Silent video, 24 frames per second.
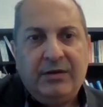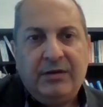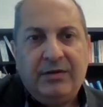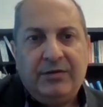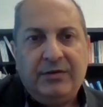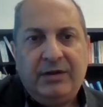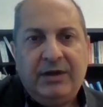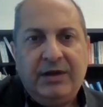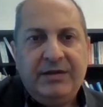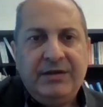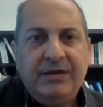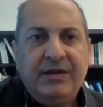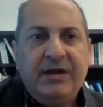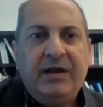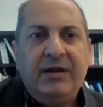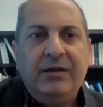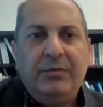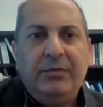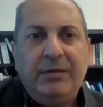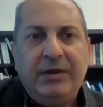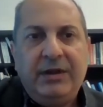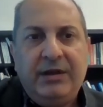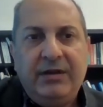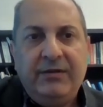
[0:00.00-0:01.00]
So let's
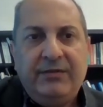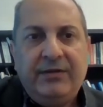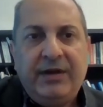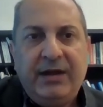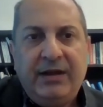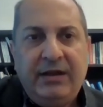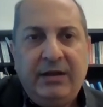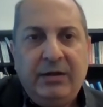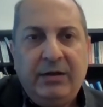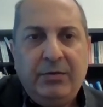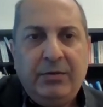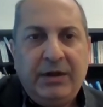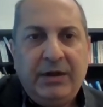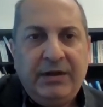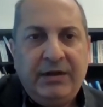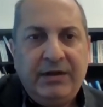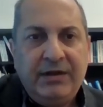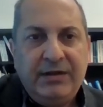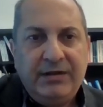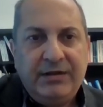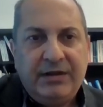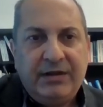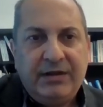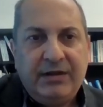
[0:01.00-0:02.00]
start with defining what
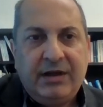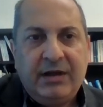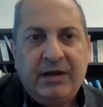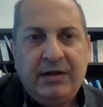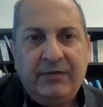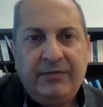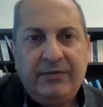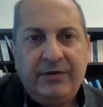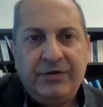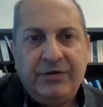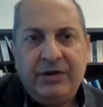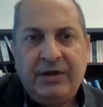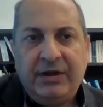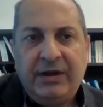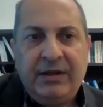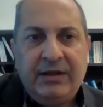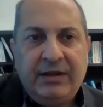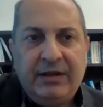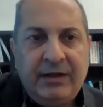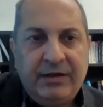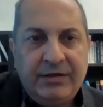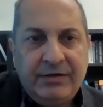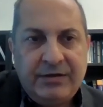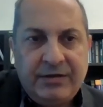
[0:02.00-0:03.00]
is artificial
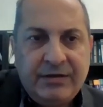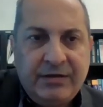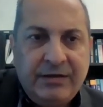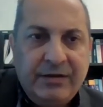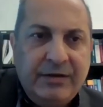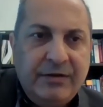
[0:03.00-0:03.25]
intelligence.